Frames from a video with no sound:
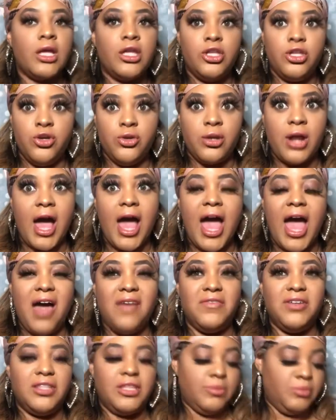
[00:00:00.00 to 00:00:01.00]
you're not
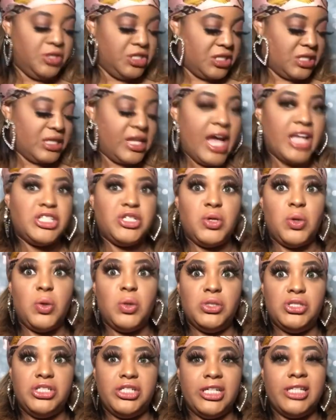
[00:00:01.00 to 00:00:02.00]
having them just latching
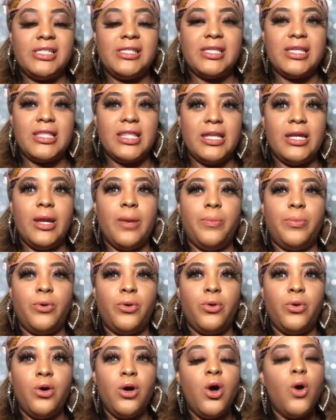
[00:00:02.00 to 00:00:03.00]
on just to the
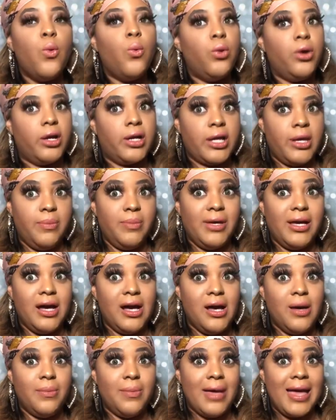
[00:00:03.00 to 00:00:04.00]
nipple where it can
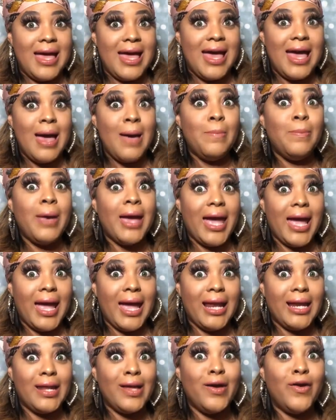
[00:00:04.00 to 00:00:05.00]
become
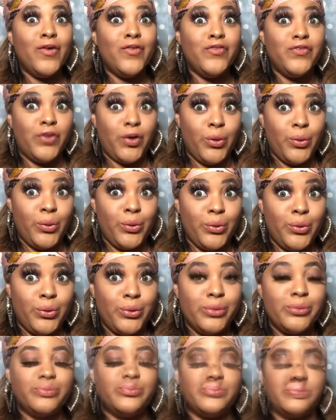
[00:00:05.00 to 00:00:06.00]
painful.
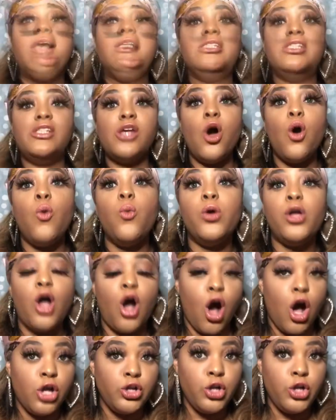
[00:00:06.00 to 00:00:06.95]
And so we all